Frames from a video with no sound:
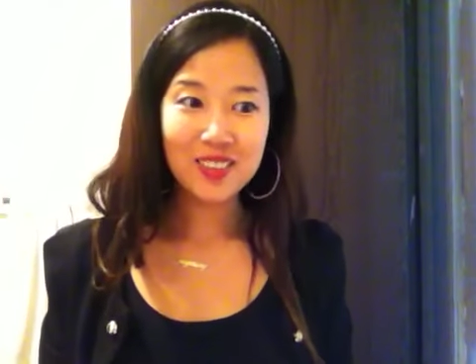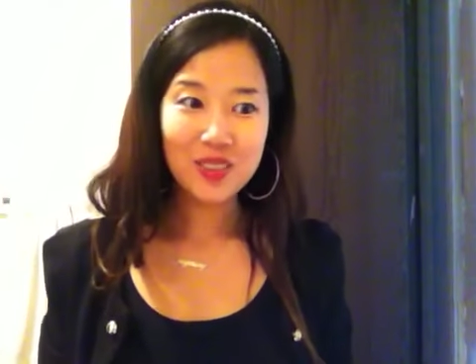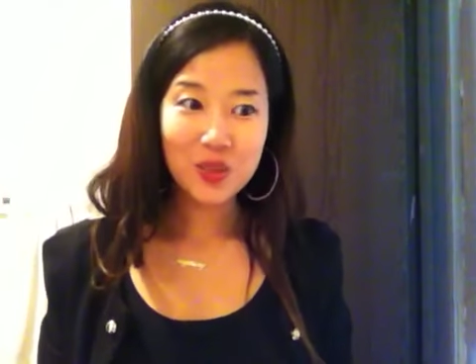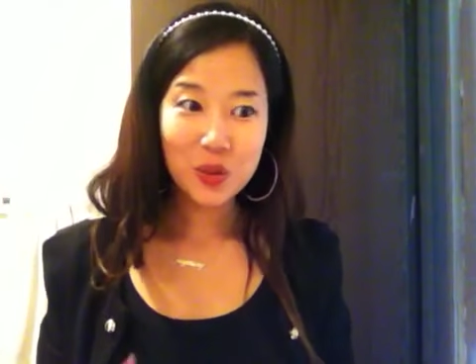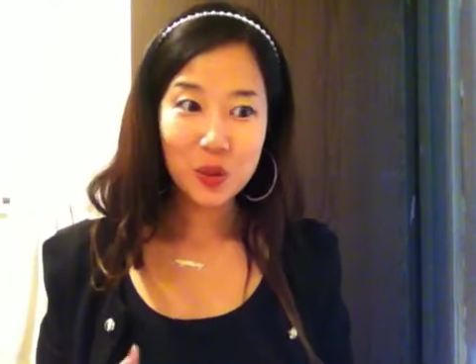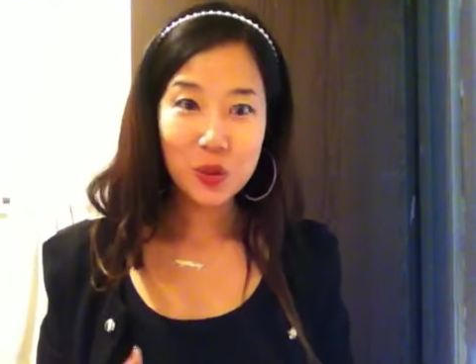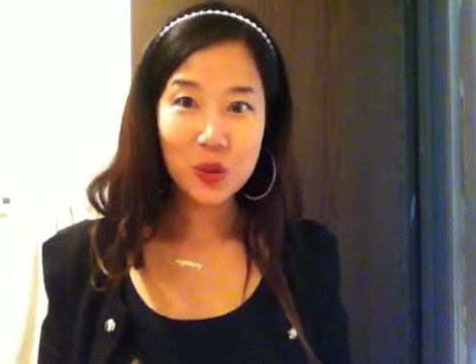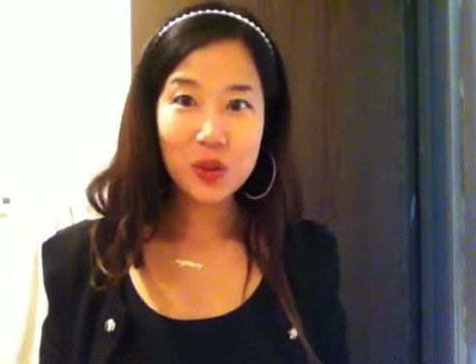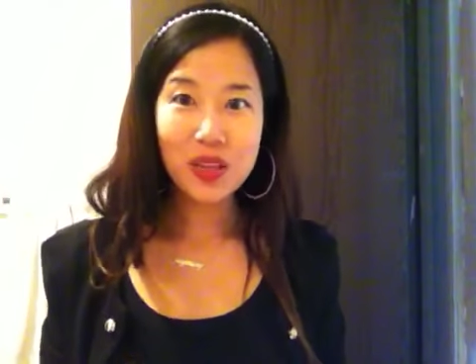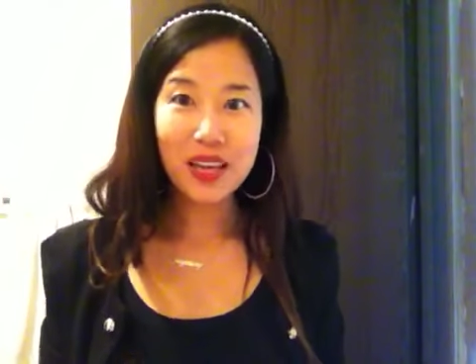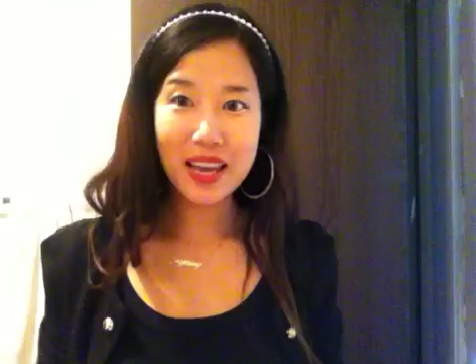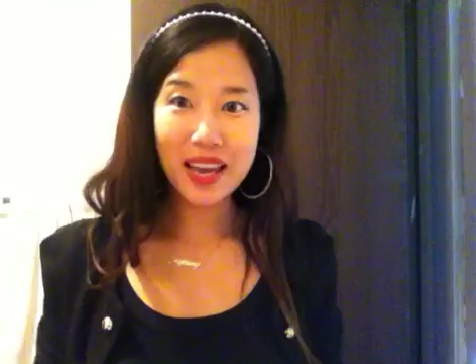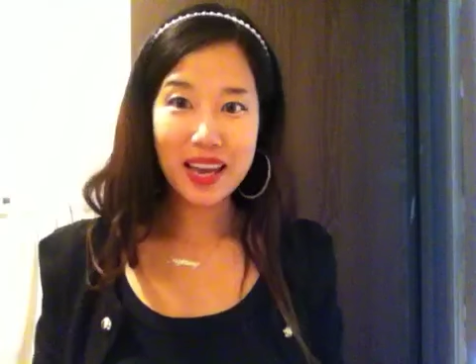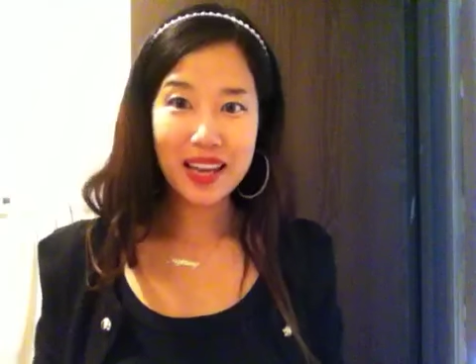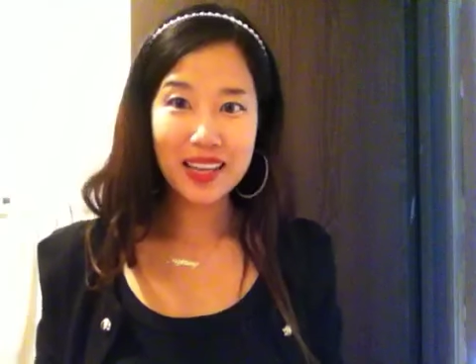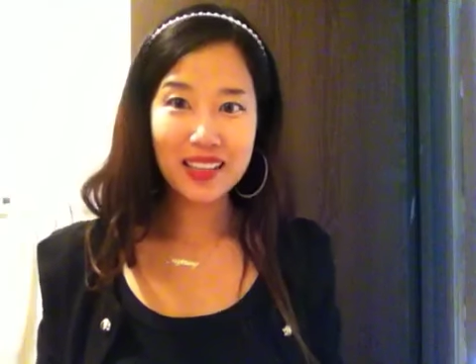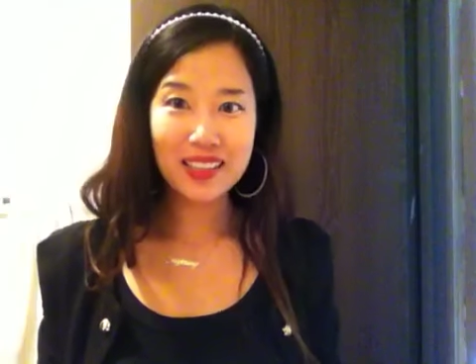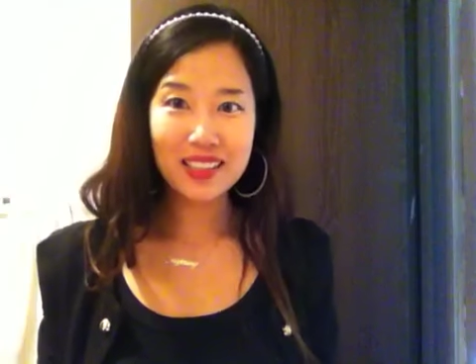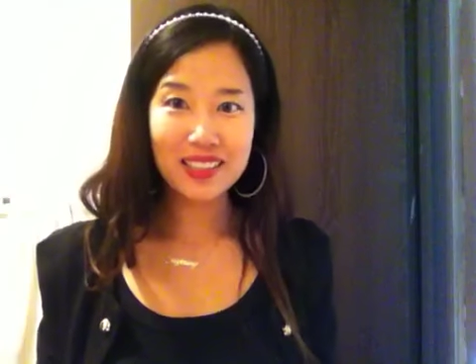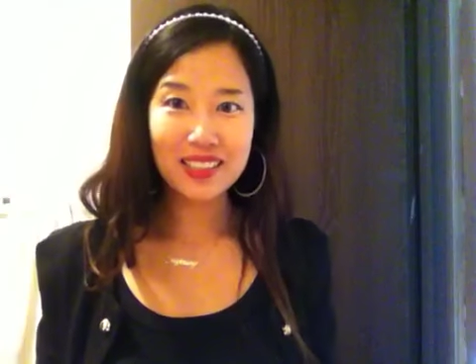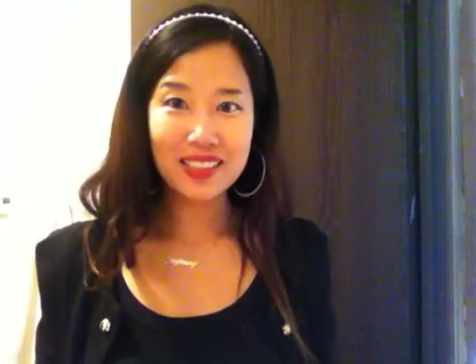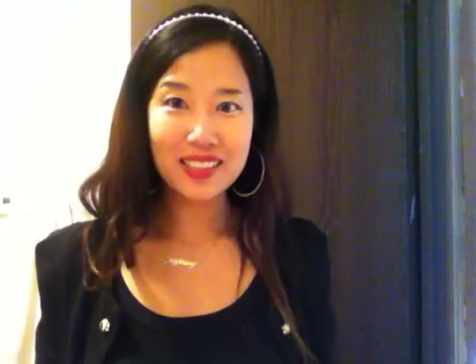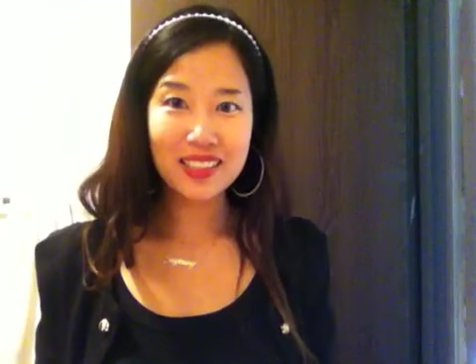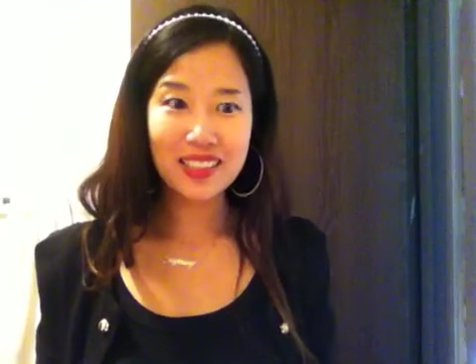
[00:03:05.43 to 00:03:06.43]
2
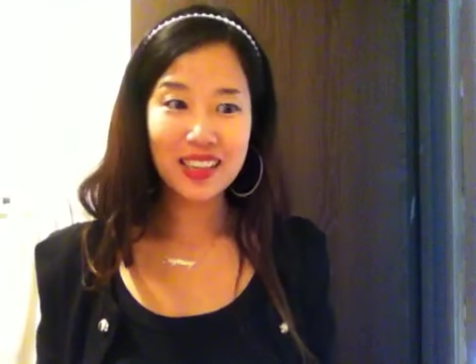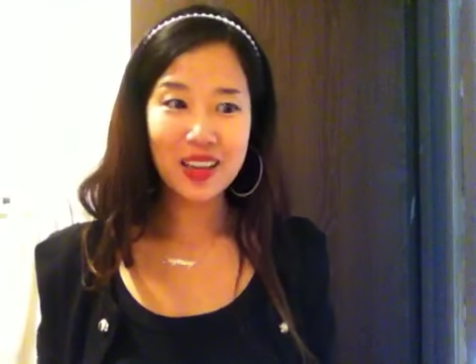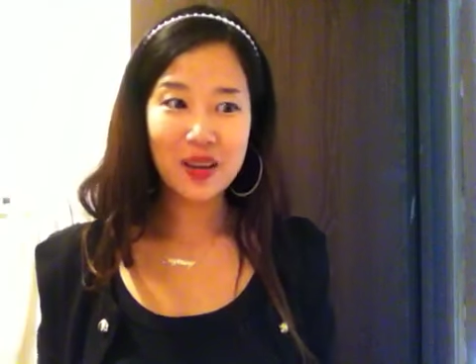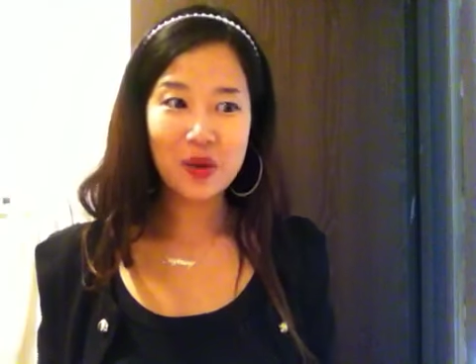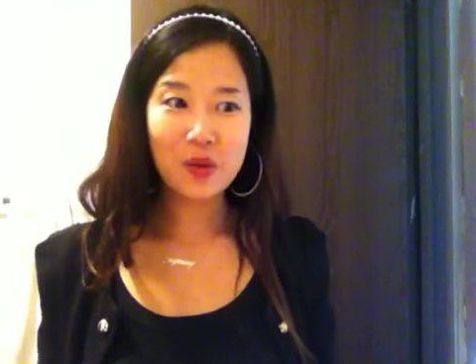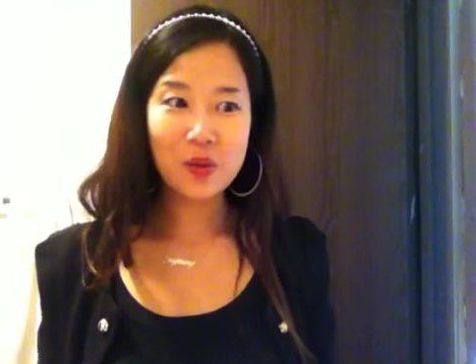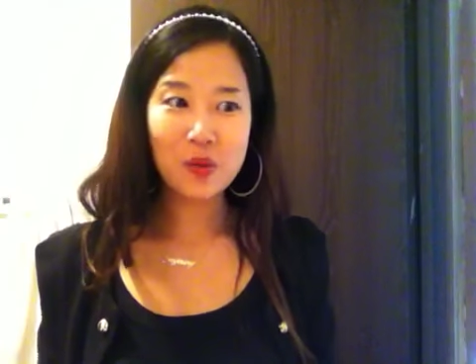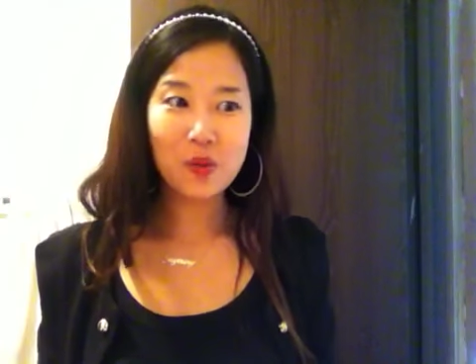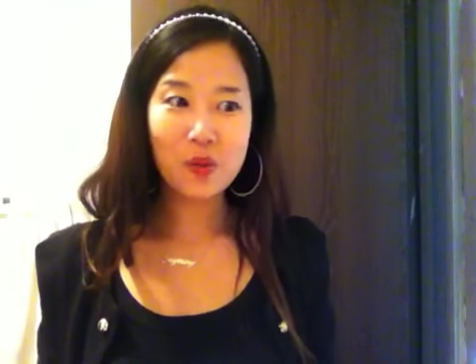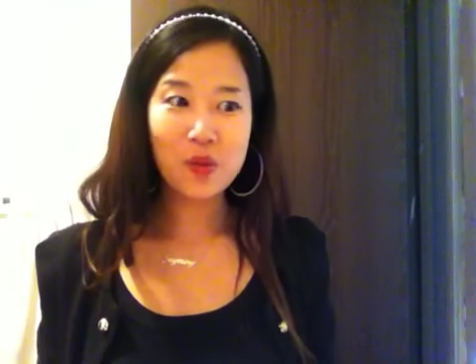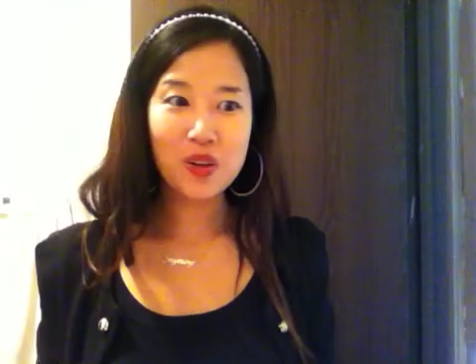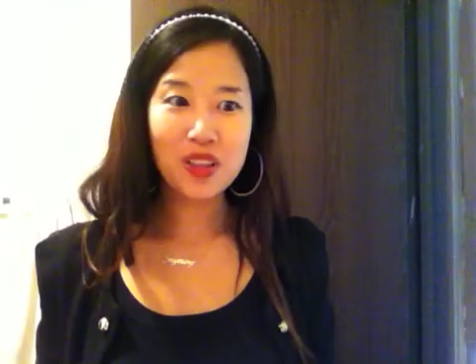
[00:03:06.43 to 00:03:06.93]
cans like